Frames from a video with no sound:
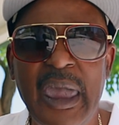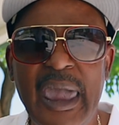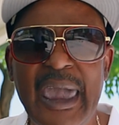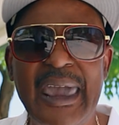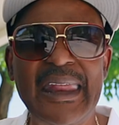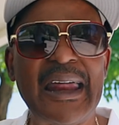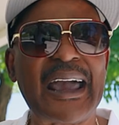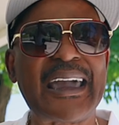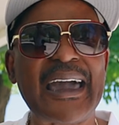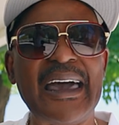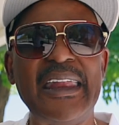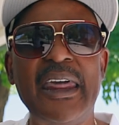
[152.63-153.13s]

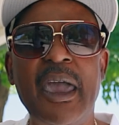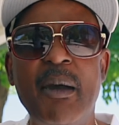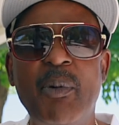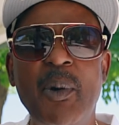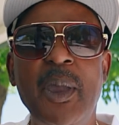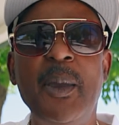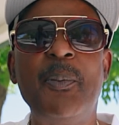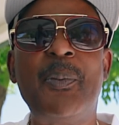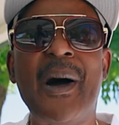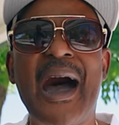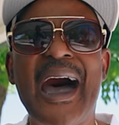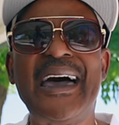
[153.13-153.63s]
And I got
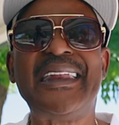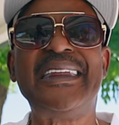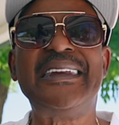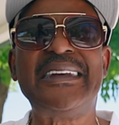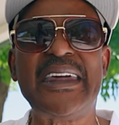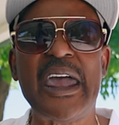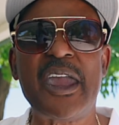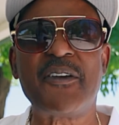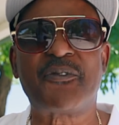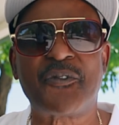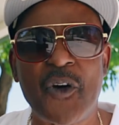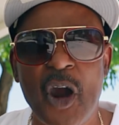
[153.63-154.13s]
everybody
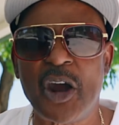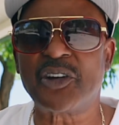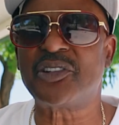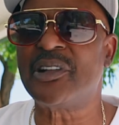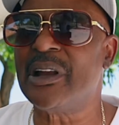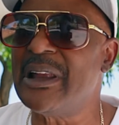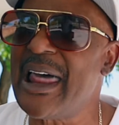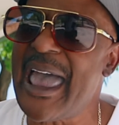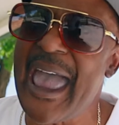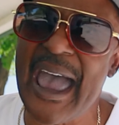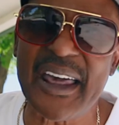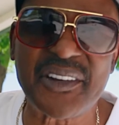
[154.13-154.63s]
named
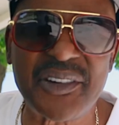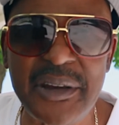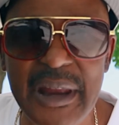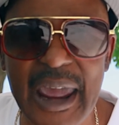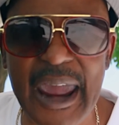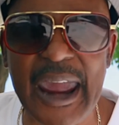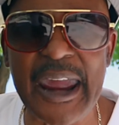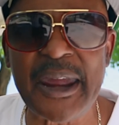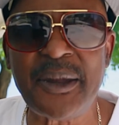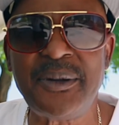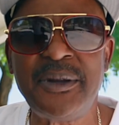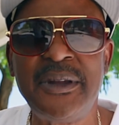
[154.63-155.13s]
first and last
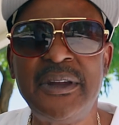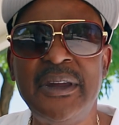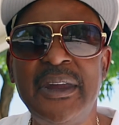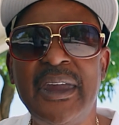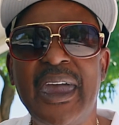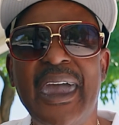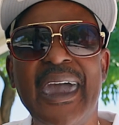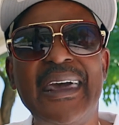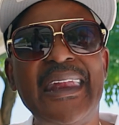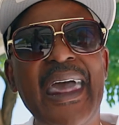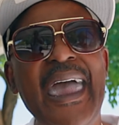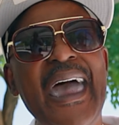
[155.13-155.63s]
name
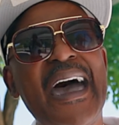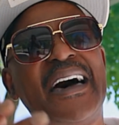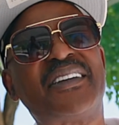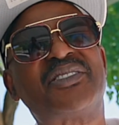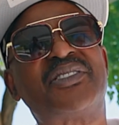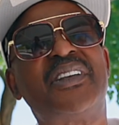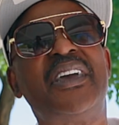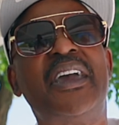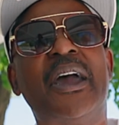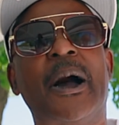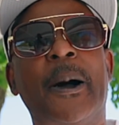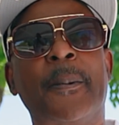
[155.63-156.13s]
and
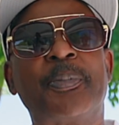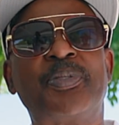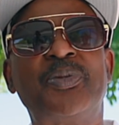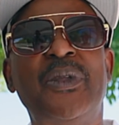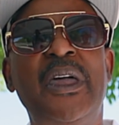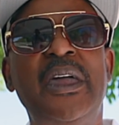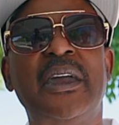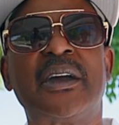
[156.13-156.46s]
ask them.